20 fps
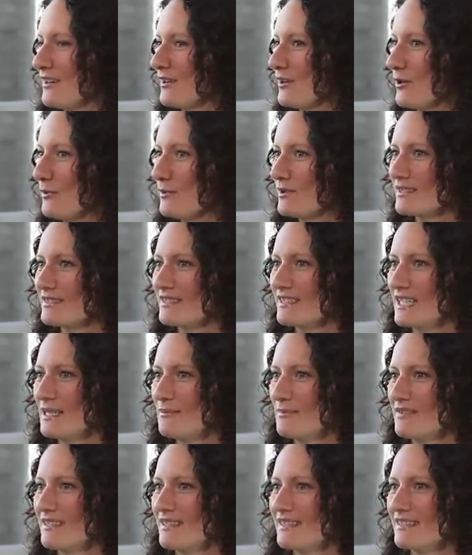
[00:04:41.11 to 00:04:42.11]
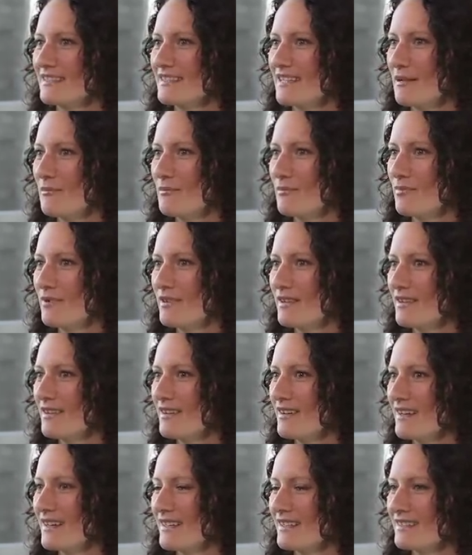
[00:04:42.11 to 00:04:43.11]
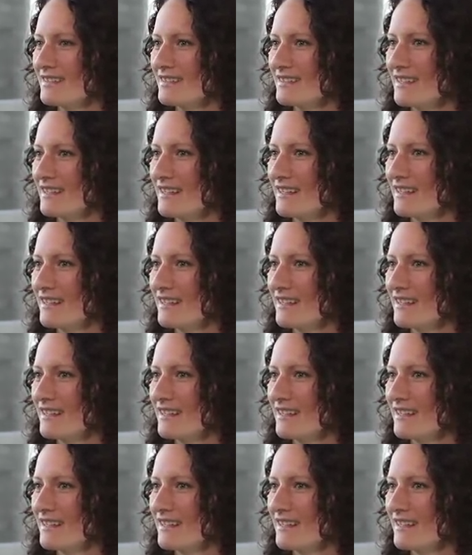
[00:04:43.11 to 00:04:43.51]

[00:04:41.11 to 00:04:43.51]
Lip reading: always keeps his temper, and